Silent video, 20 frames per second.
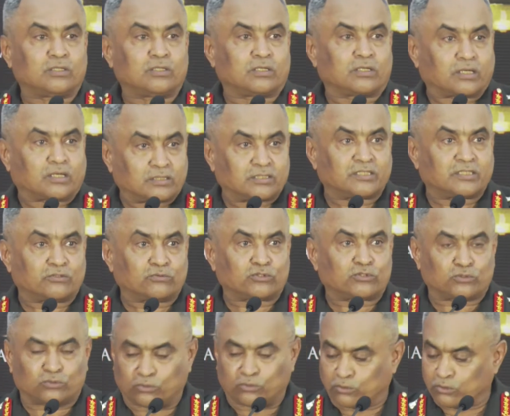continue
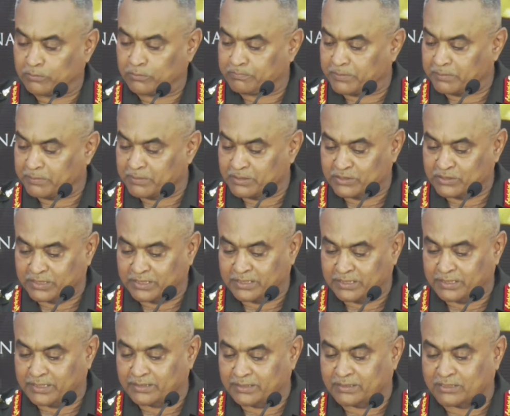to hold primacy
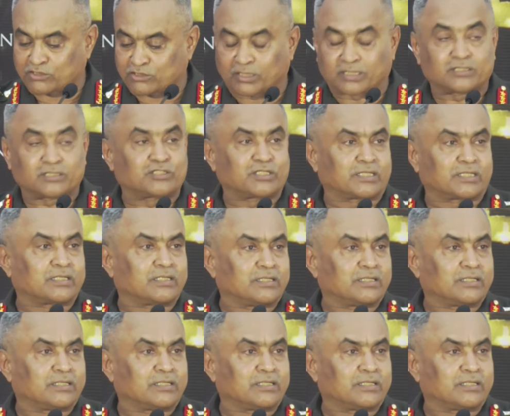in the strategic